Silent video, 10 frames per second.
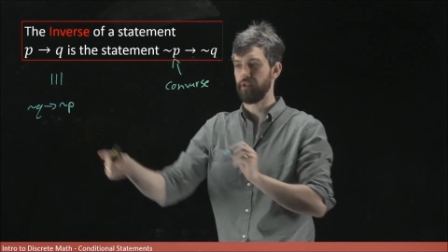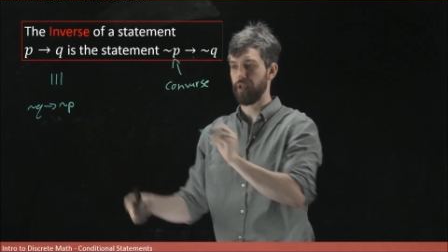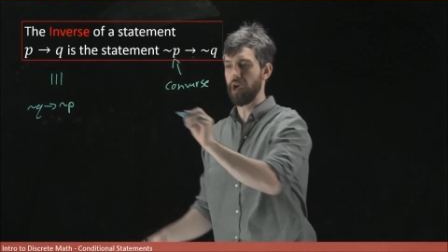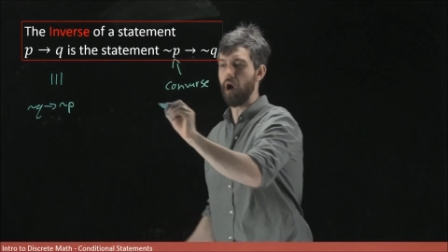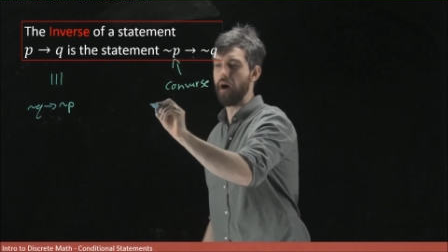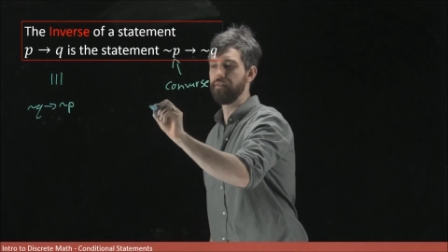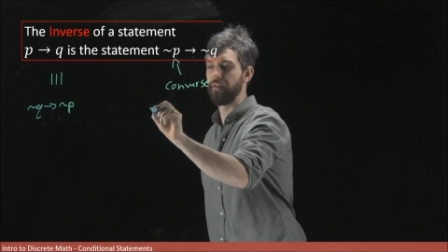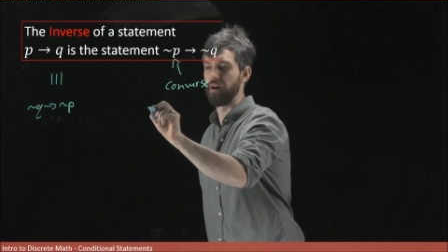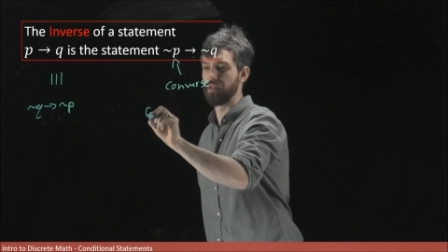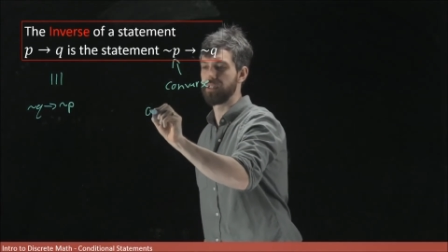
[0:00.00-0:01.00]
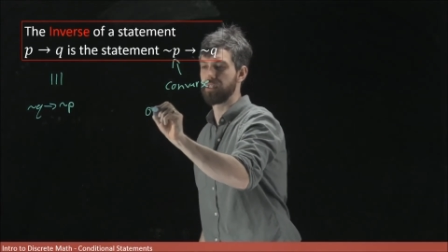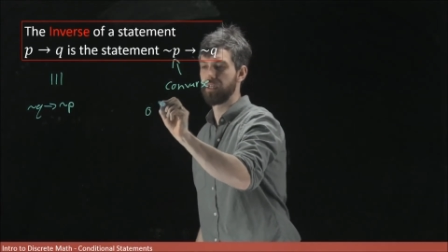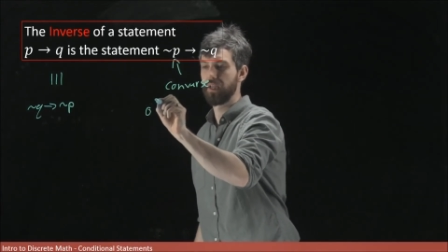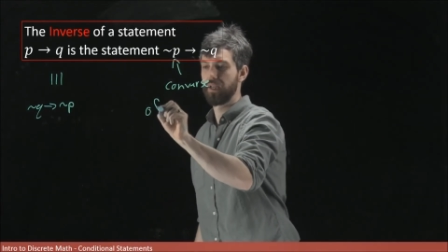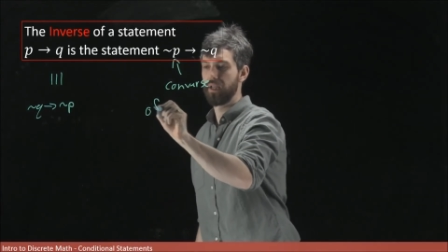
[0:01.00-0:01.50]
So the converse
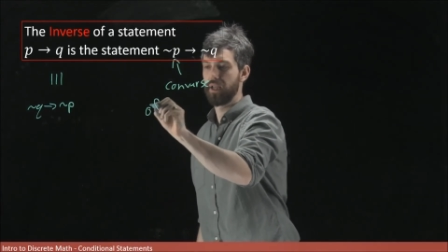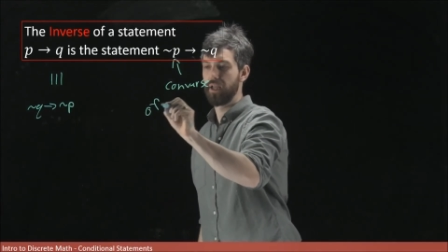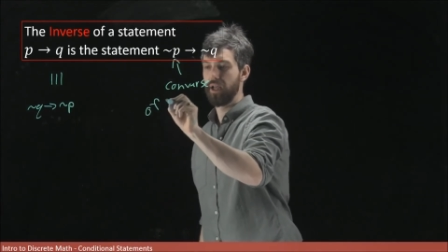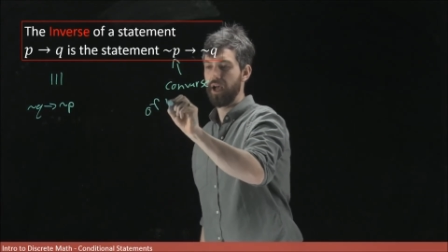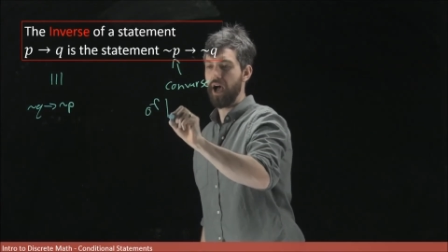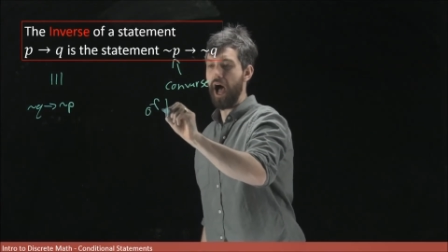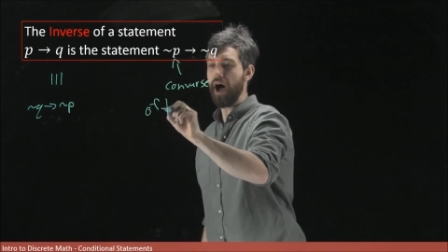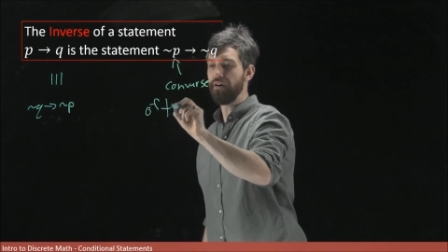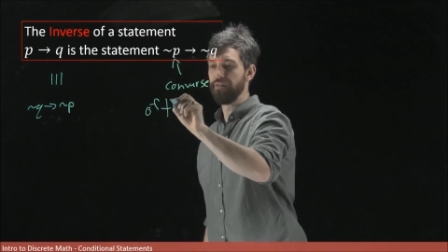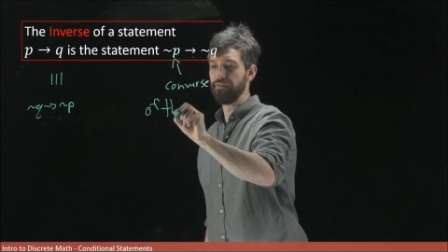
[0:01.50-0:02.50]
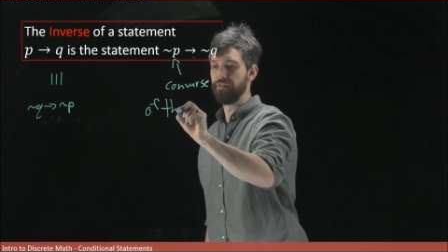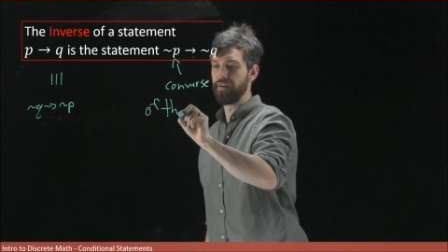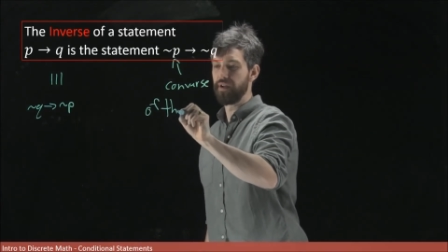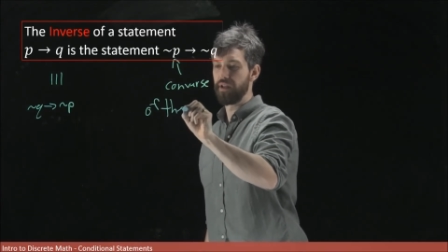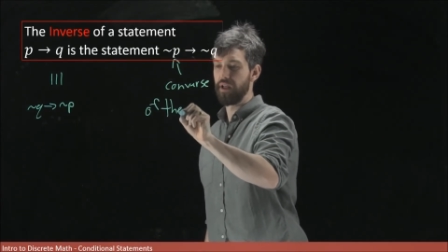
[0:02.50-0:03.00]

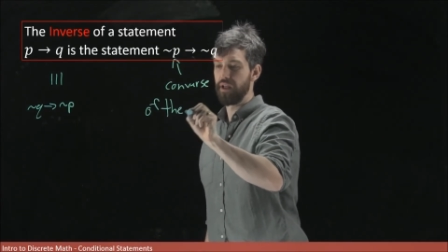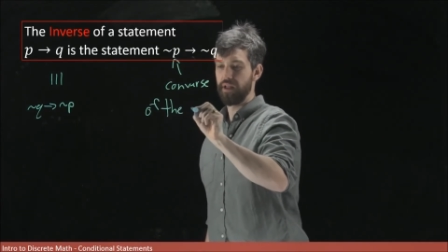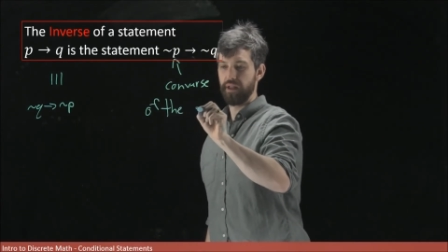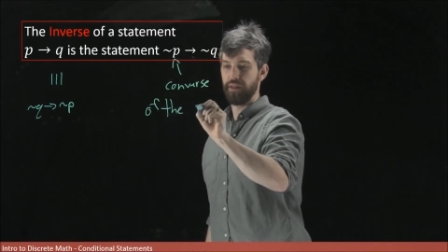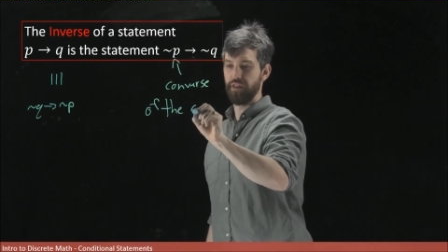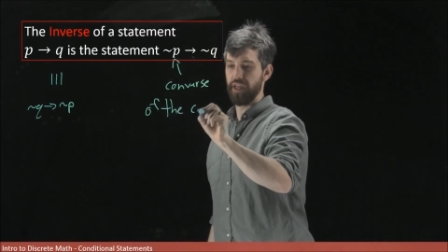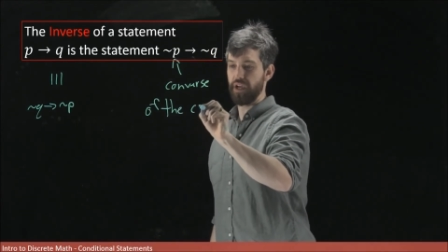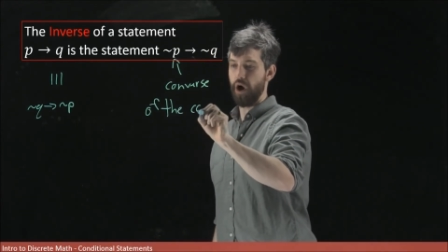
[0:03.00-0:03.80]
of the